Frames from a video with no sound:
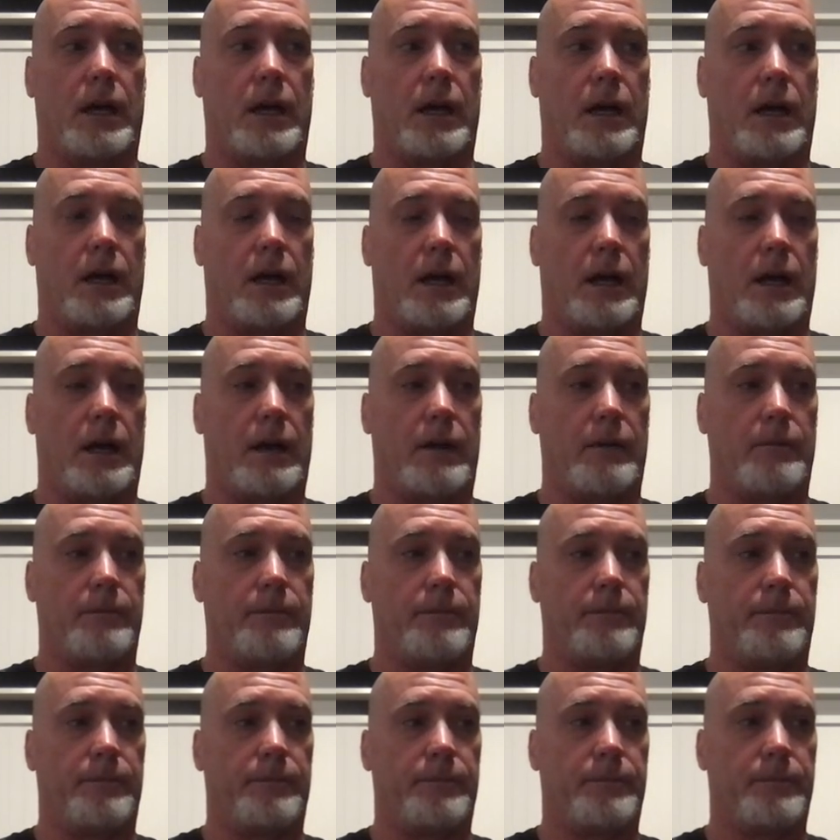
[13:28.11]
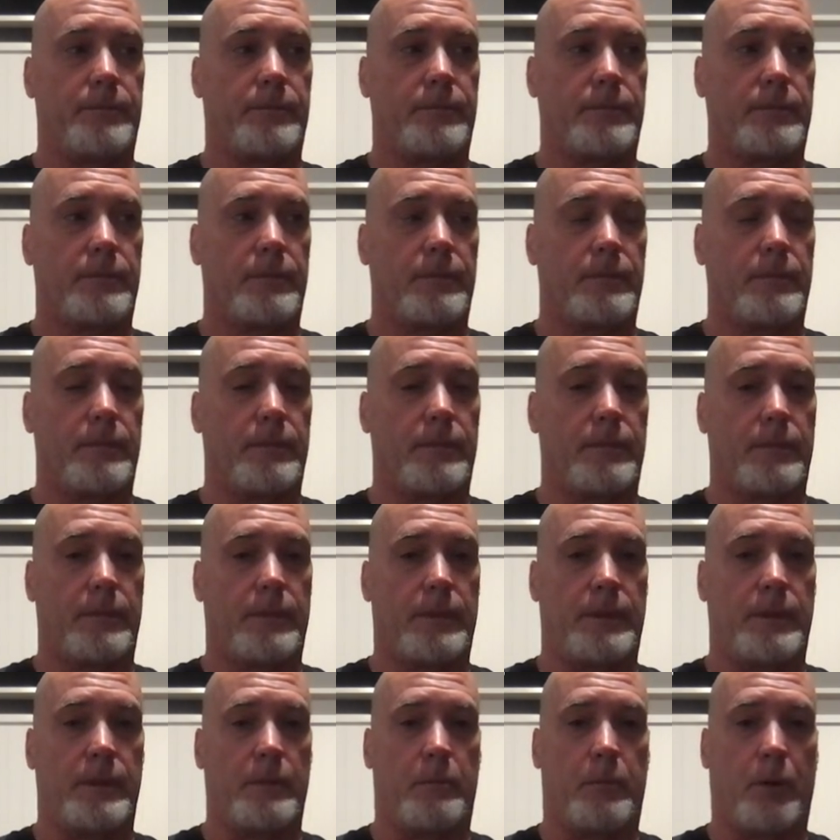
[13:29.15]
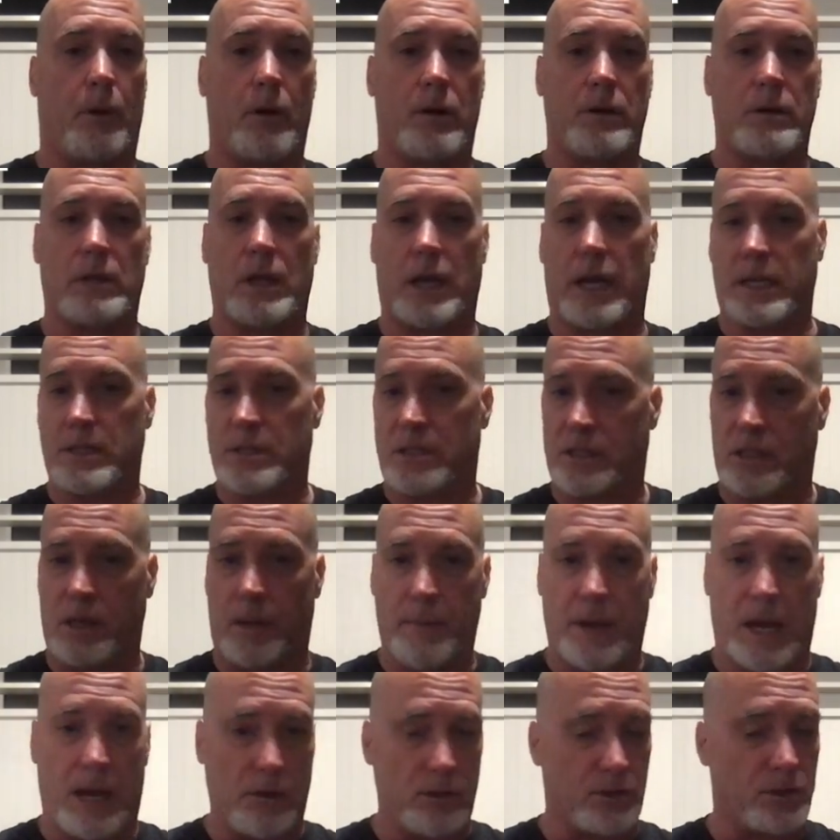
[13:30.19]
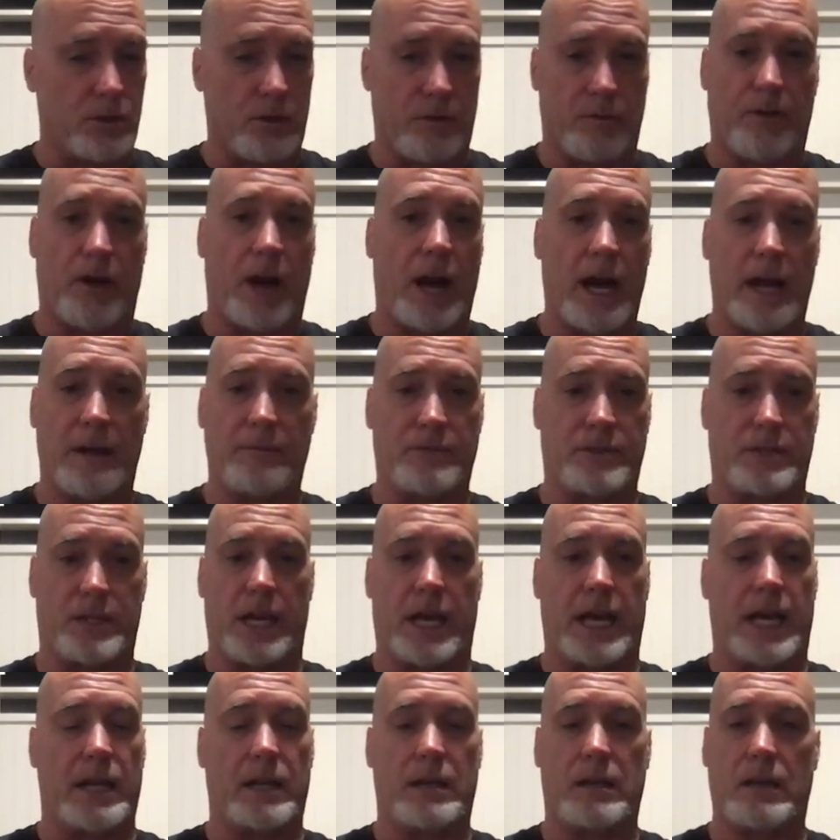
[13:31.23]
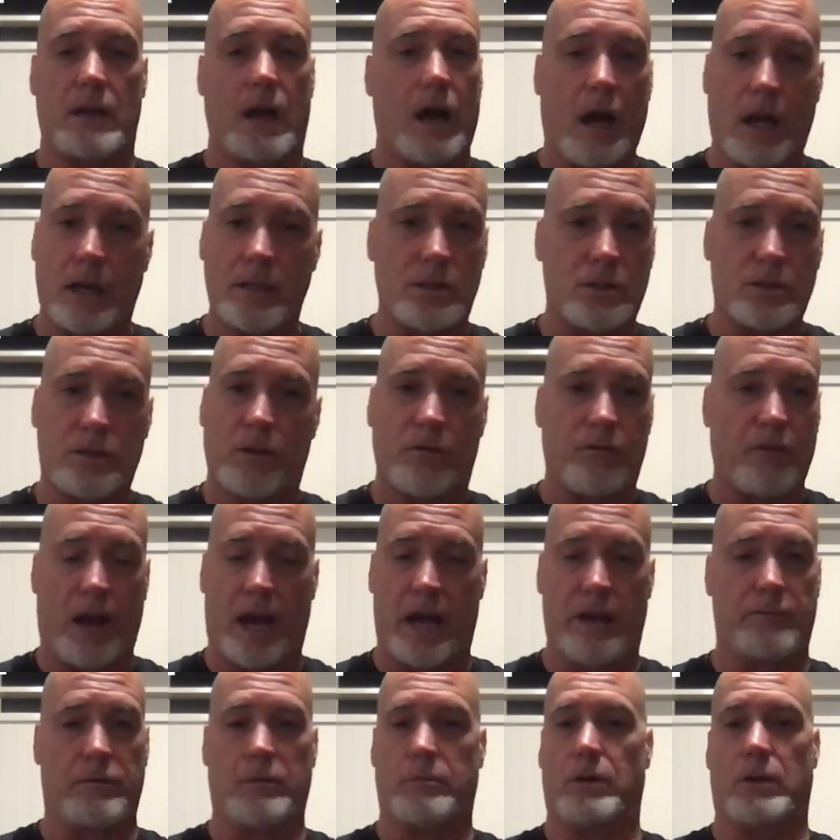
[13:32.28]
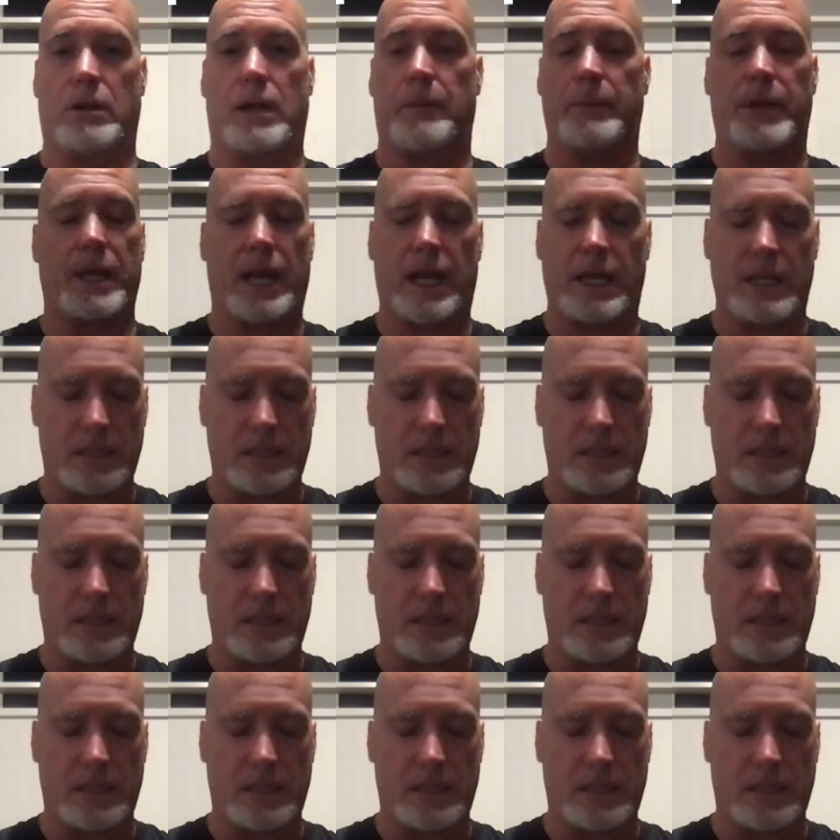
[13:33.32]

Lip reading: the borderline somehow survives that unsurvivable. I mean,